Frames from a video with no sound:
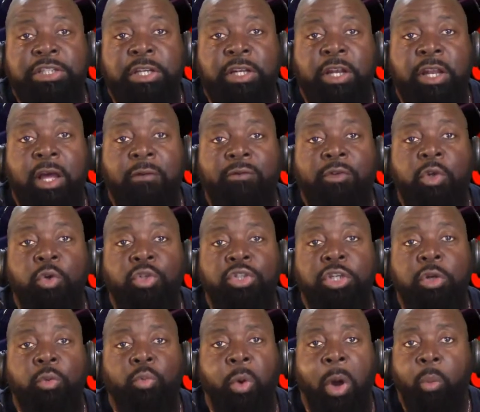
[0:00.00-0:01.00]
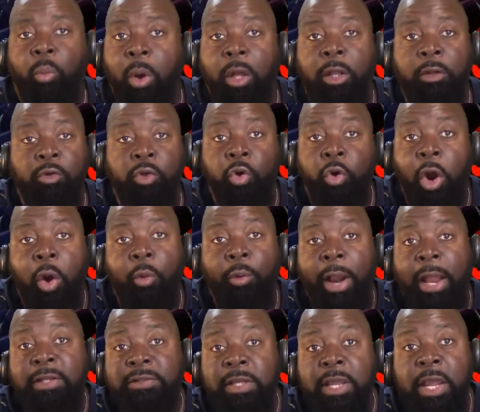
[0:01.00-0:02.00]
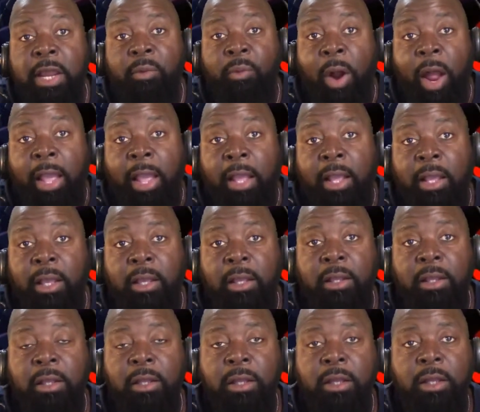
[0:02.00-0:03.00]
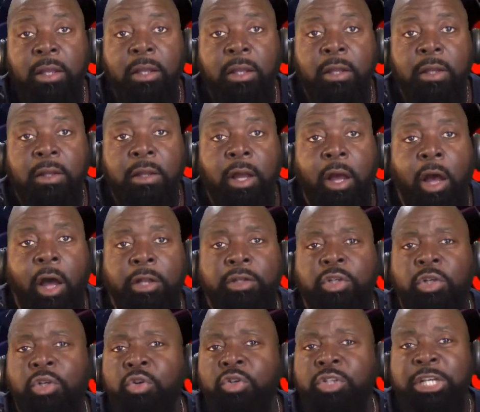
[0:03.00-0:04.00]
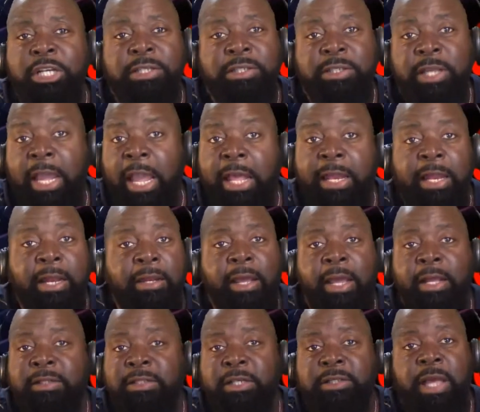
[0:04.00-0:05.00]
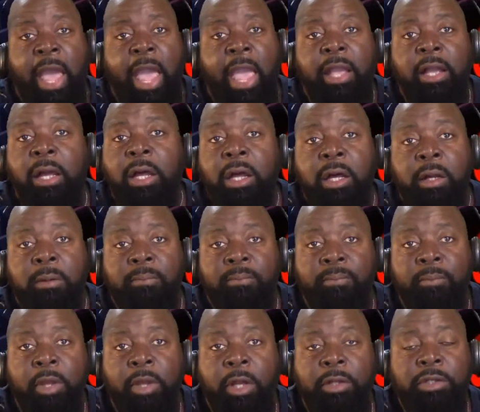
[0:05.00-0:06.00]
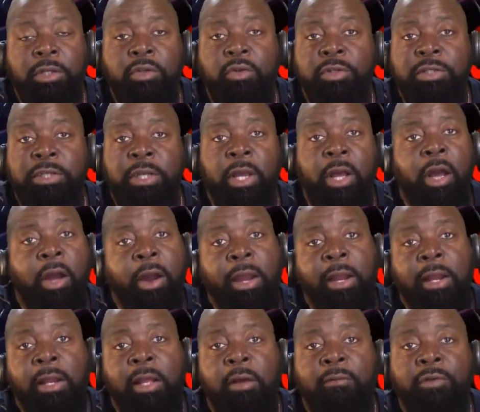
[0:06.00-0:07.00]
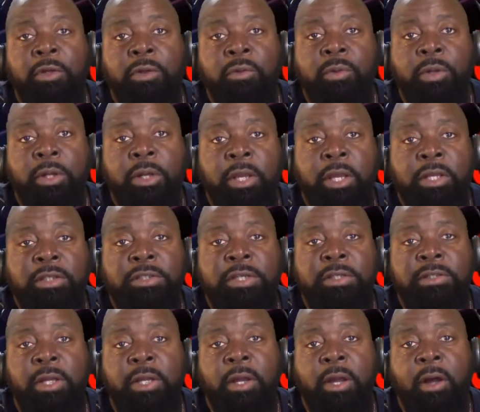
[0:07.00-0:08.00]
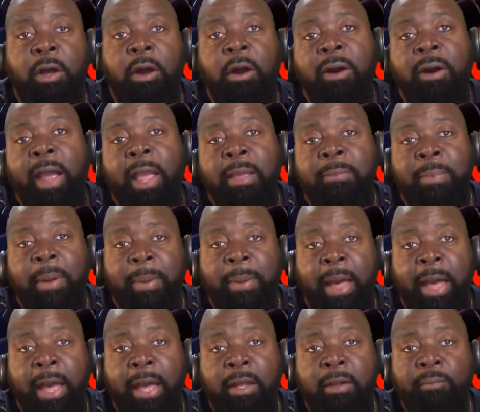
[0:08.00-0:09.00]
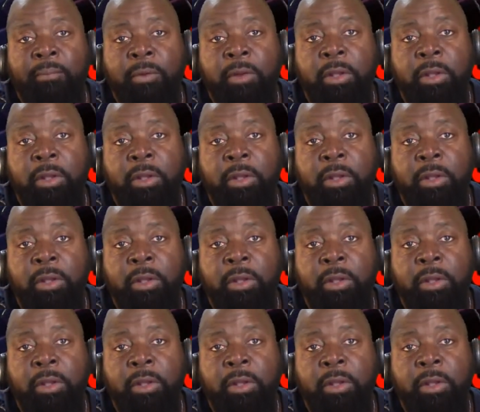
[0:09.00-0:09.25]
she love you, what? You heard what I said, right? Or do you just say it and just hang up? Or do you say, all right, love you, and she said, all right, bye-bye?